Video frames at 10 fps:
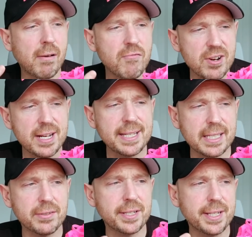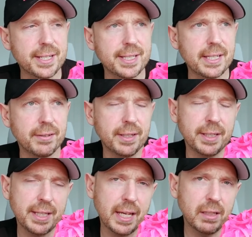I'm really seriously considering
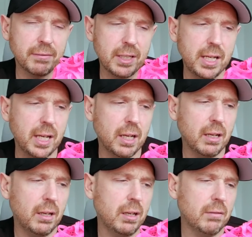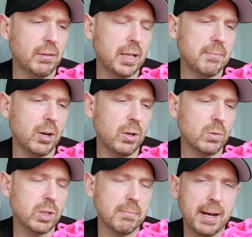at the end of the year running my
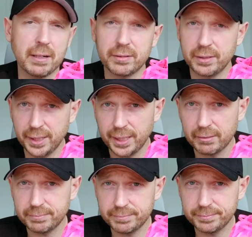autumn marathon in it,